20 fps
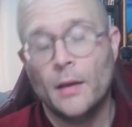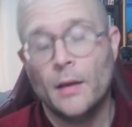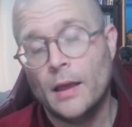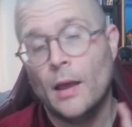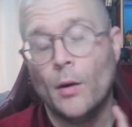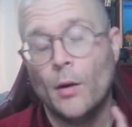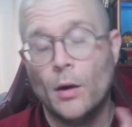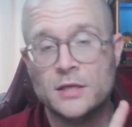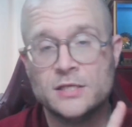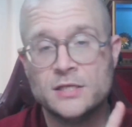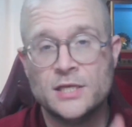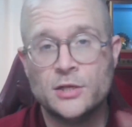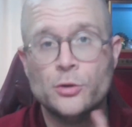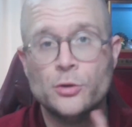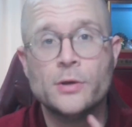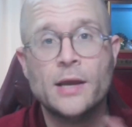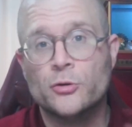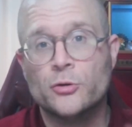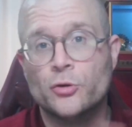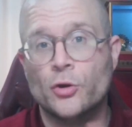A singular
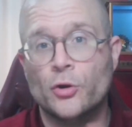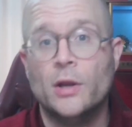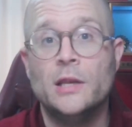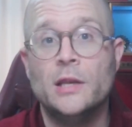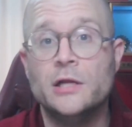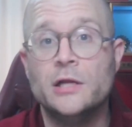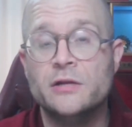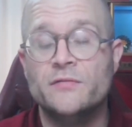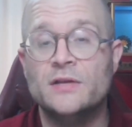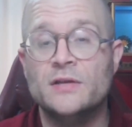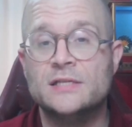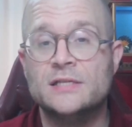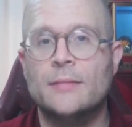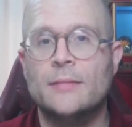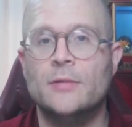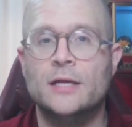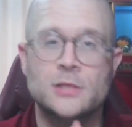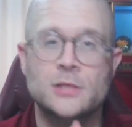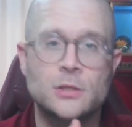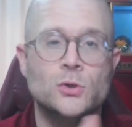character in each of these timelines,
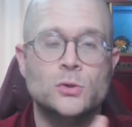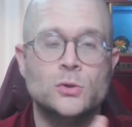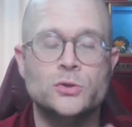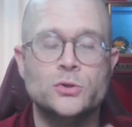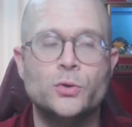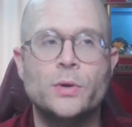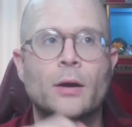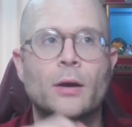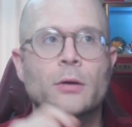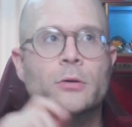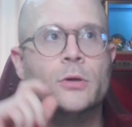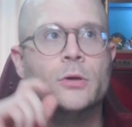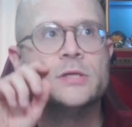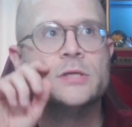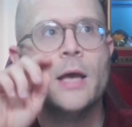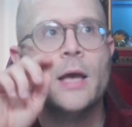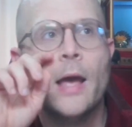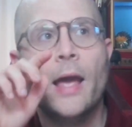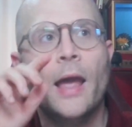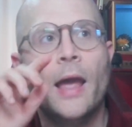so two characters.
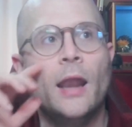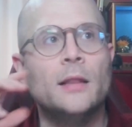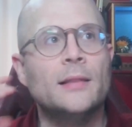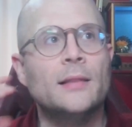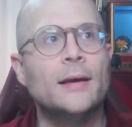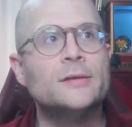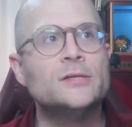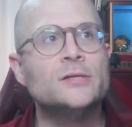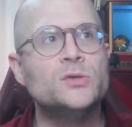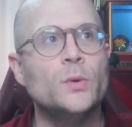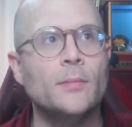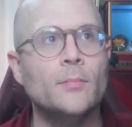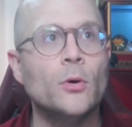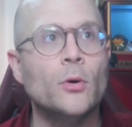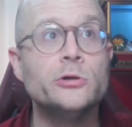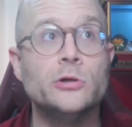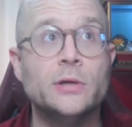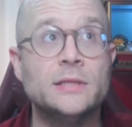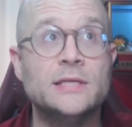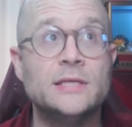It allows you an emotional
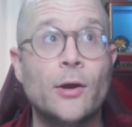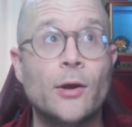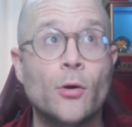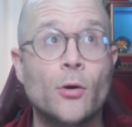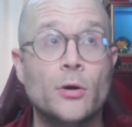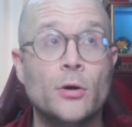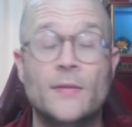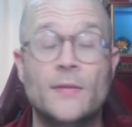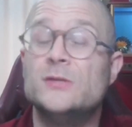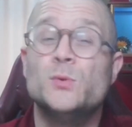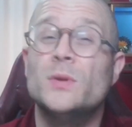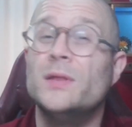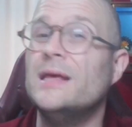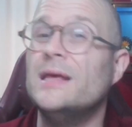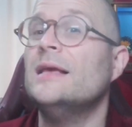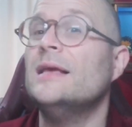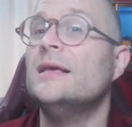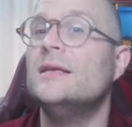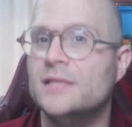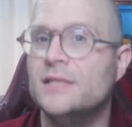interiority that's really
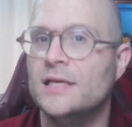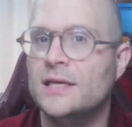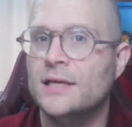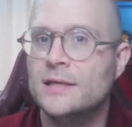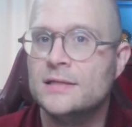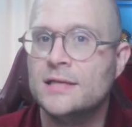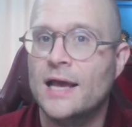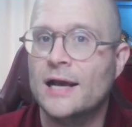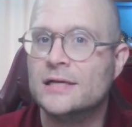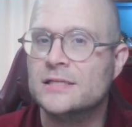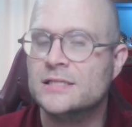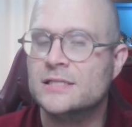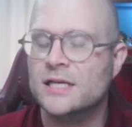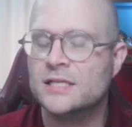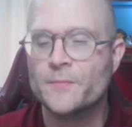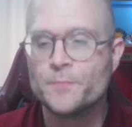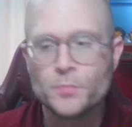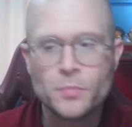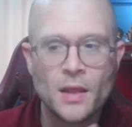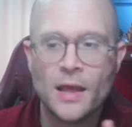easy to access.
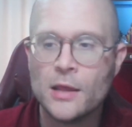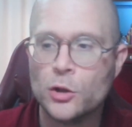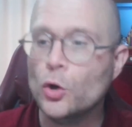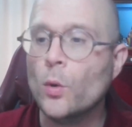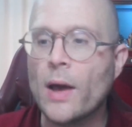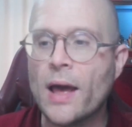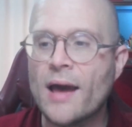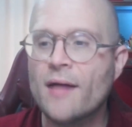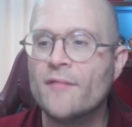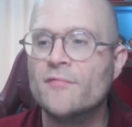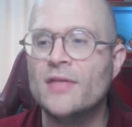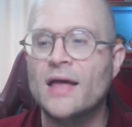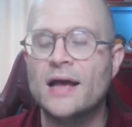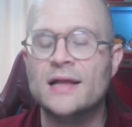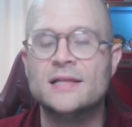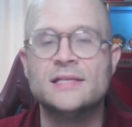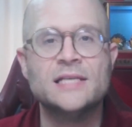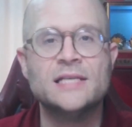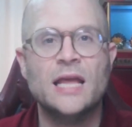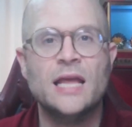You don't have
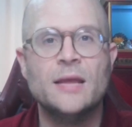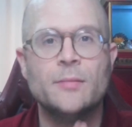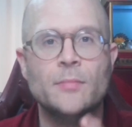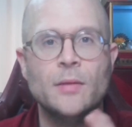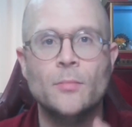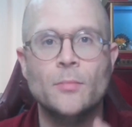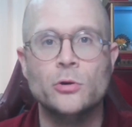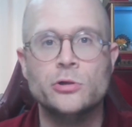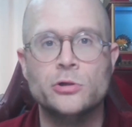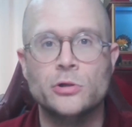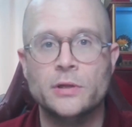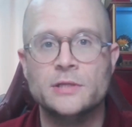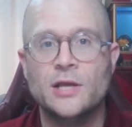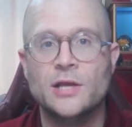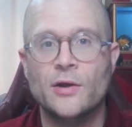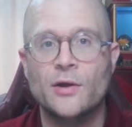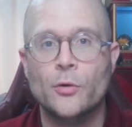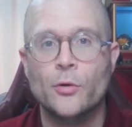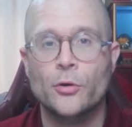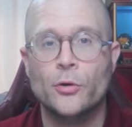that same emotional
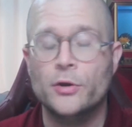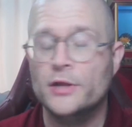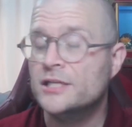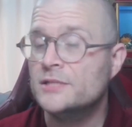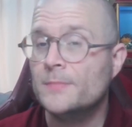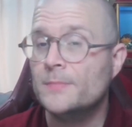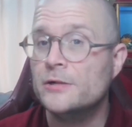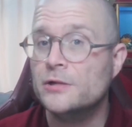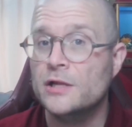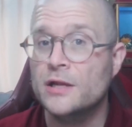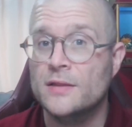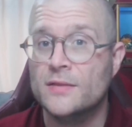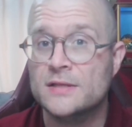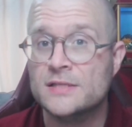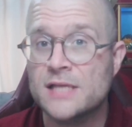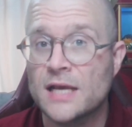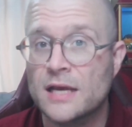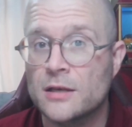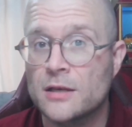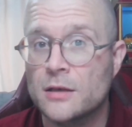interiority, especially in the
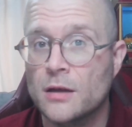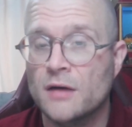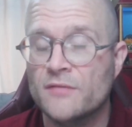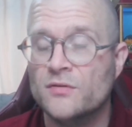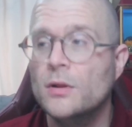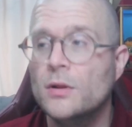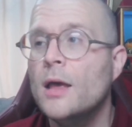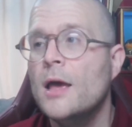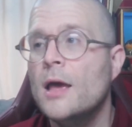second novel,